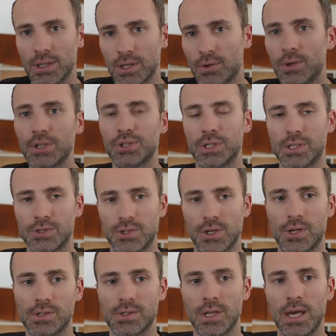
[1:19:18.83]
And the question is
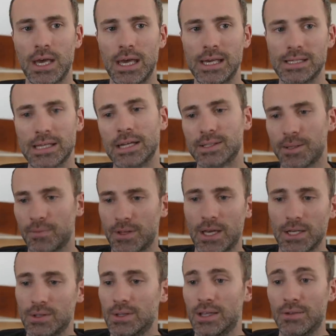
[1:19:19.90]
just, is that
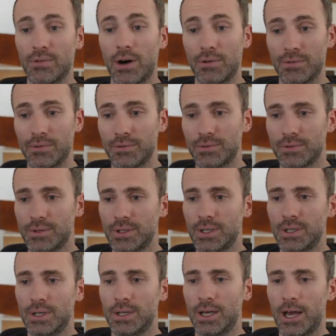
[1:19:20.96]
something I could live off of?
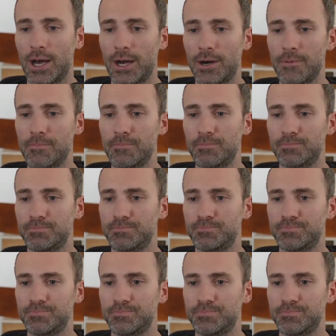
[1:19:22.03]
Um,